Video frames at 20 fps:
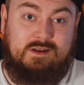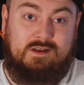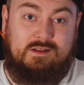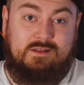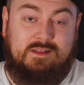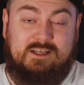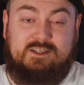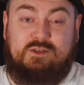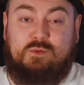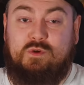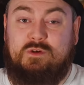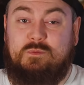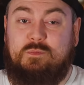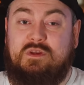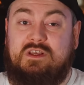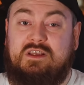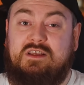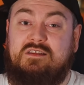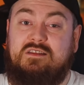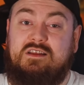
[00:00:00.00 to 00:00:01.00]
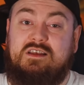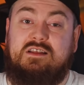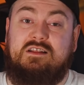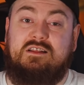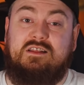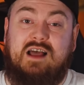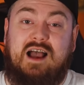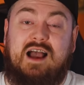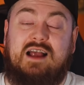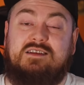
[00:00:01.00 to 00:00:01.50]
This would be the
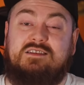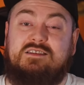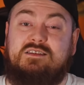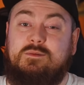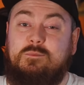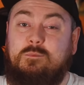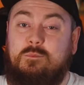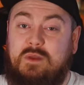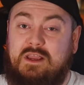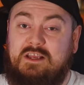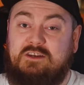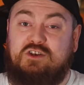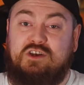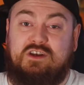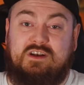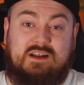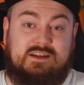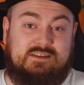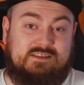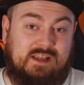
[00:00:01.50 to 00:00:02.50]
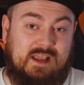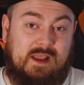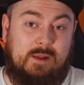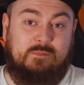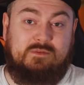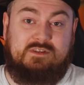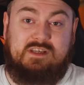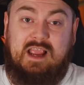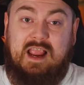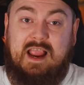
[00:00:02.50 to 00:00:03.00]
last major
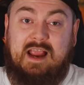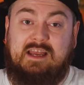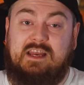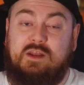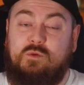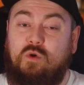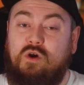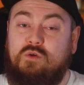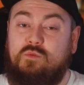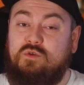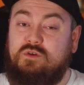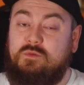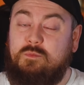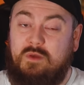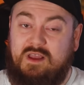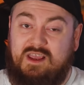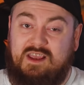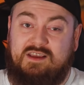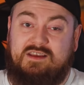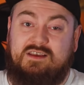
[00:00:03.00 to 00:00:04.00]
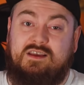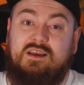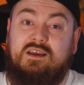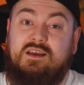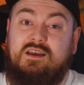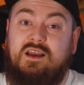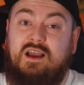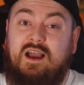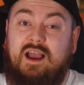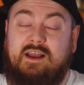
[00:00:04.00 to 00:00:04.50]
attempt anyone would make
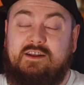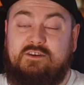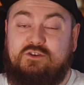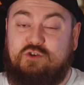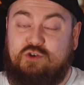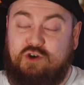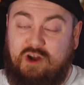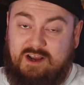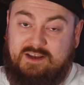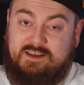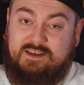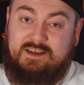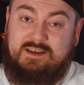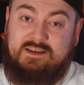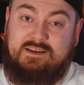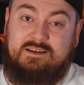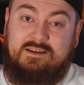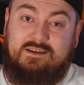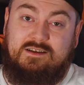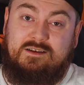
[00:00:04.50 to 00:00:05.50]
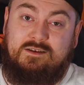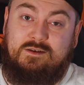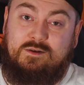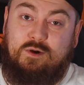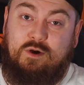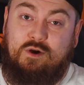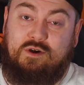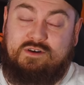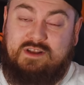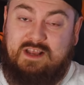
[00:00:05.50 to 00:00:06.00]
at tracking
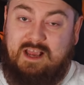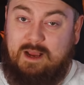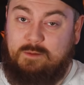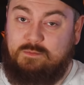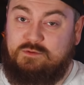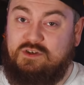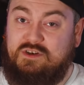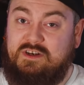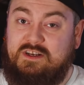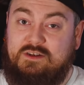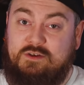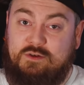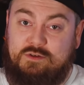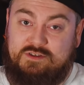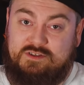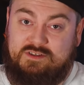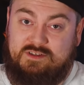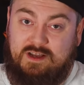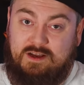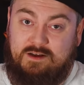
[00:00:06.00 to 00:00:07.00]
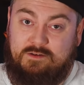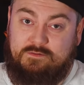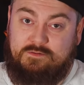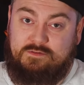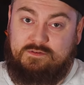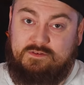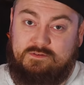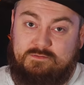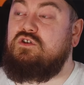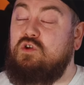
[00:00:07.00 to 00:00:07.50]
or capturing Gustave.
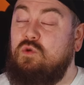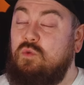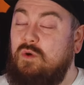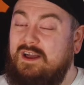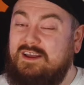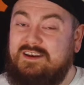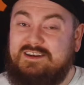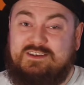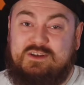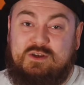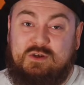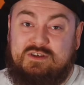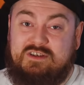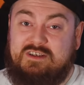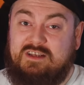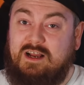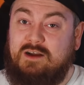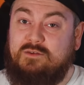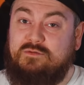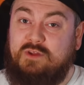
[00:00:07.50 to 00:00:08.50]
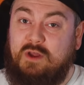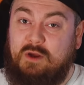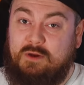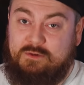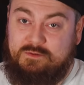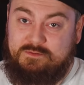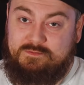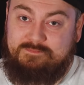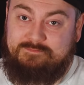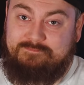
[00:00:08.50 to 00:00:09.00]
So where is Gustave now?